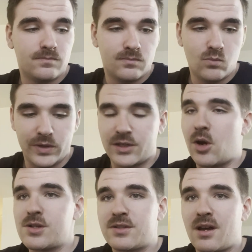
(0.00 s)
Went to
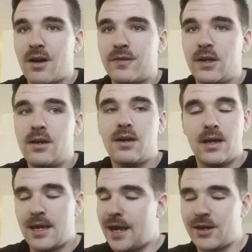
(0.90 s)
Cars and Coffee,
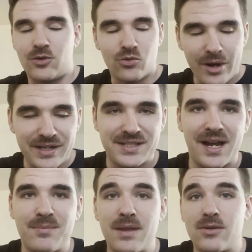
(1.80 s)
had a great
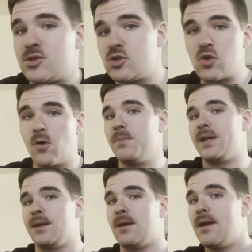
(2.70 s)
time there. So
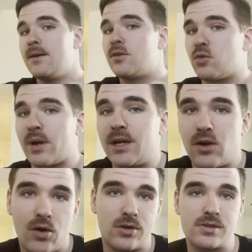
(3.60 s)
many great
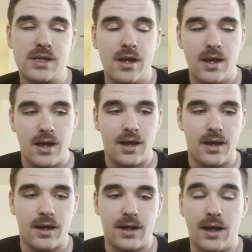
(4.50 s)
cars.
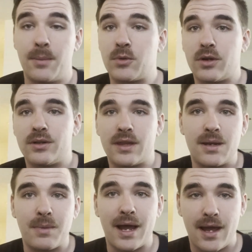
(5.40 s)
I'm currently in
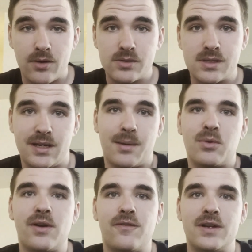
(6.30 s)
my house and I'm
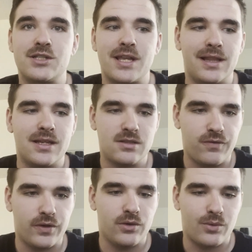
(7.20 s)
gonna finish that list
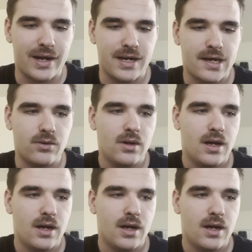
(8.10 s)
for you right now.